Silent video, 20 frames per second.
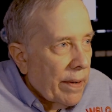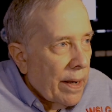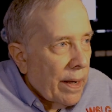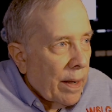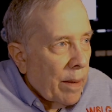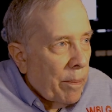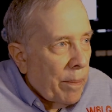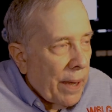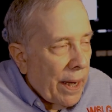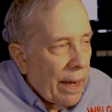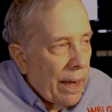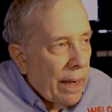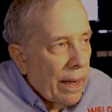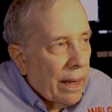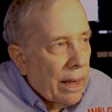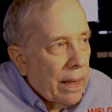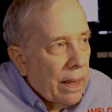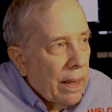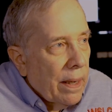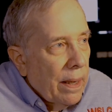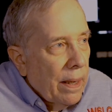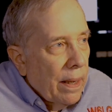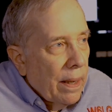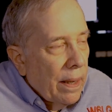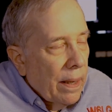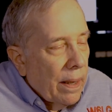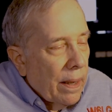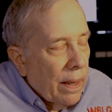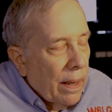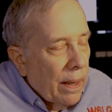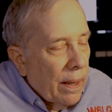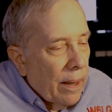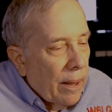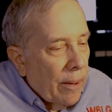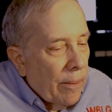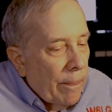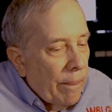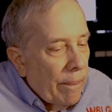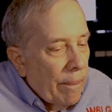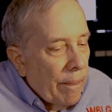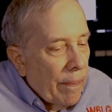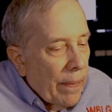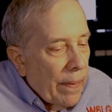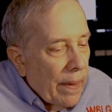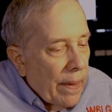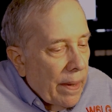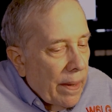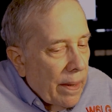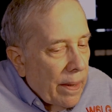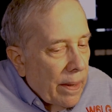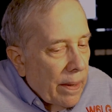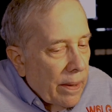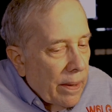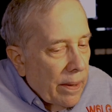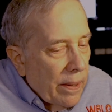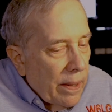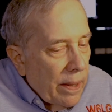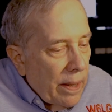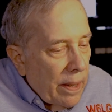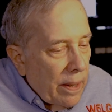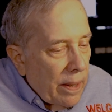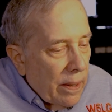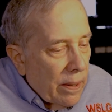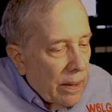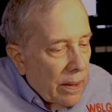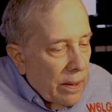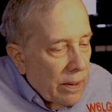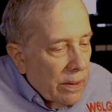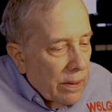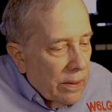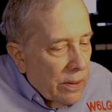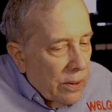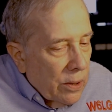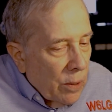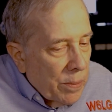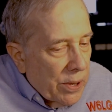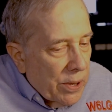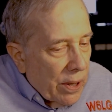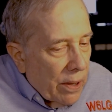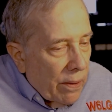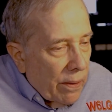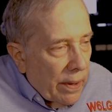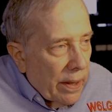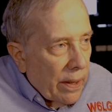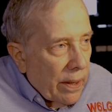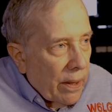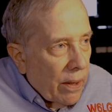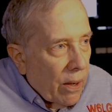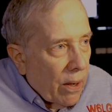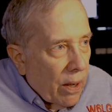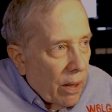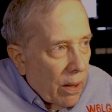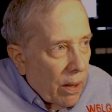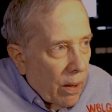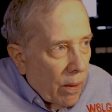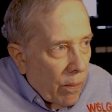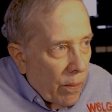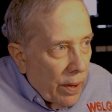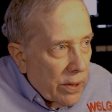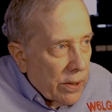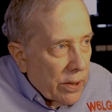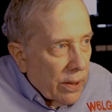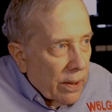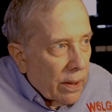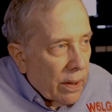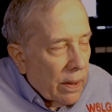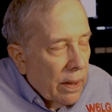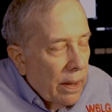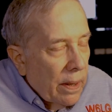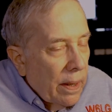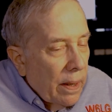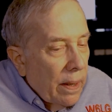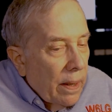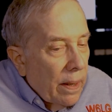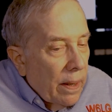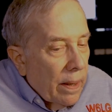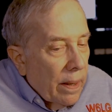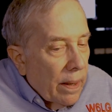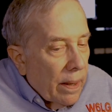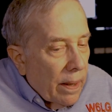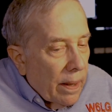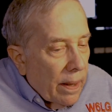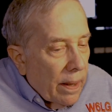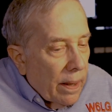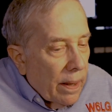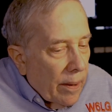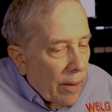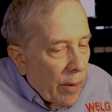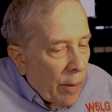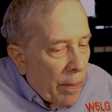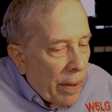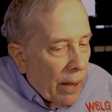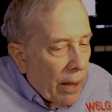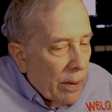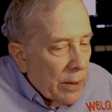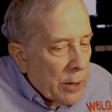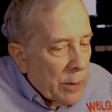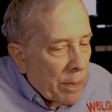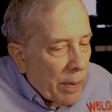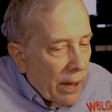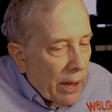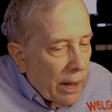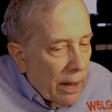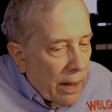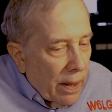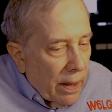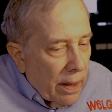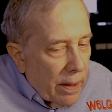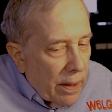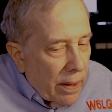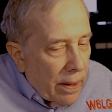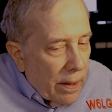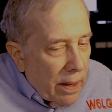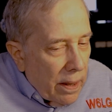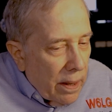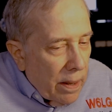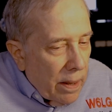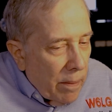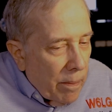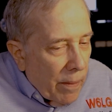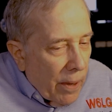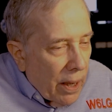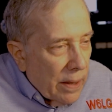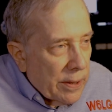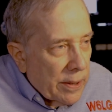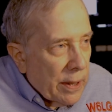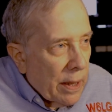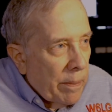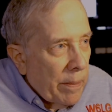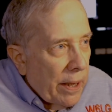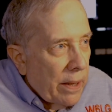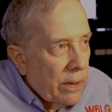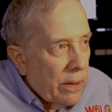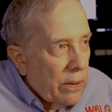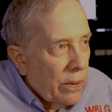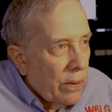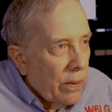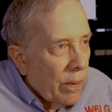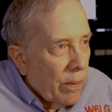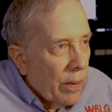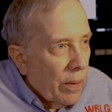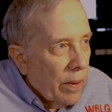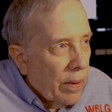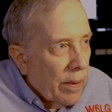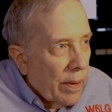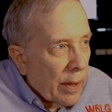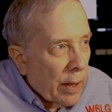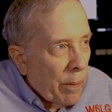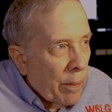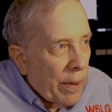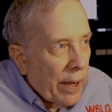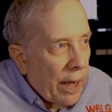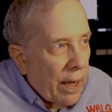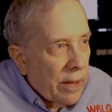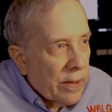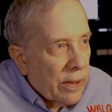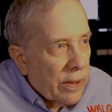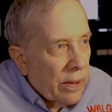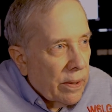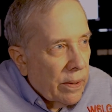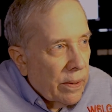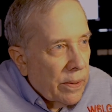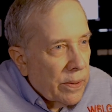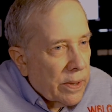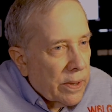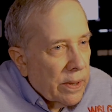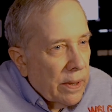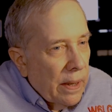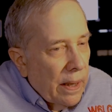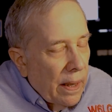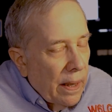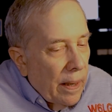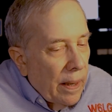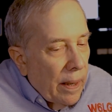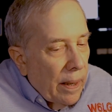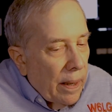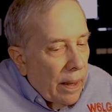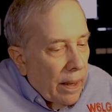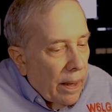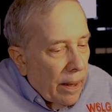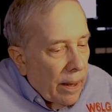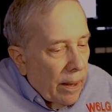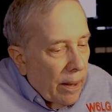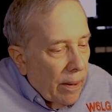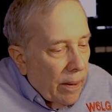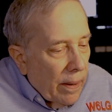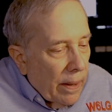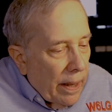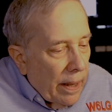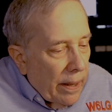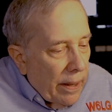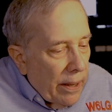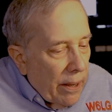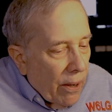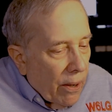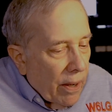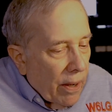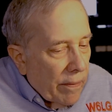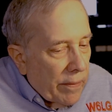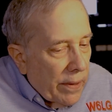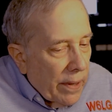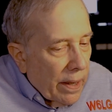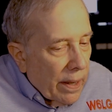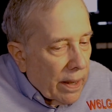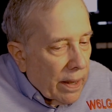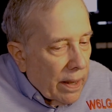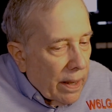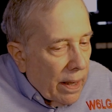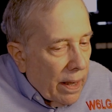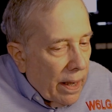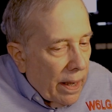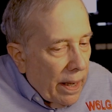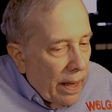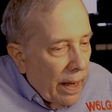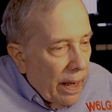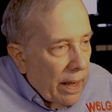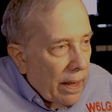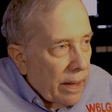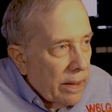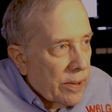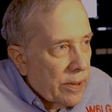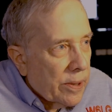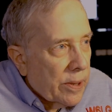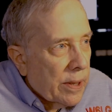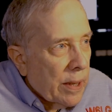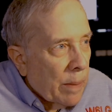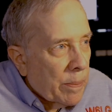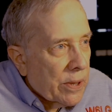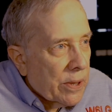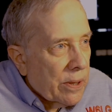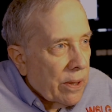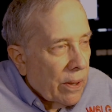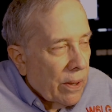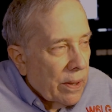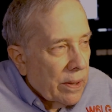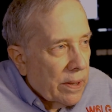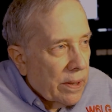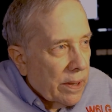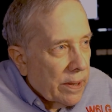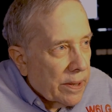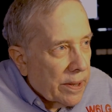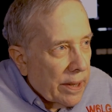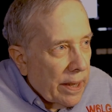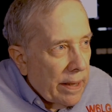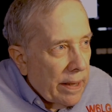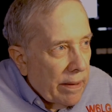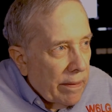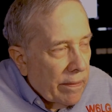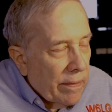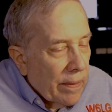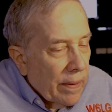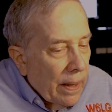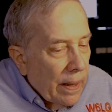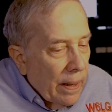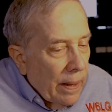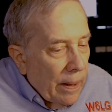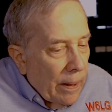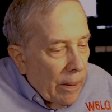And that's what I have on the desk. Um, the tubes internet are original. Uh, the power supply, the mods I made to it were the capacitors. Uh, in the RF deck, I added step start to save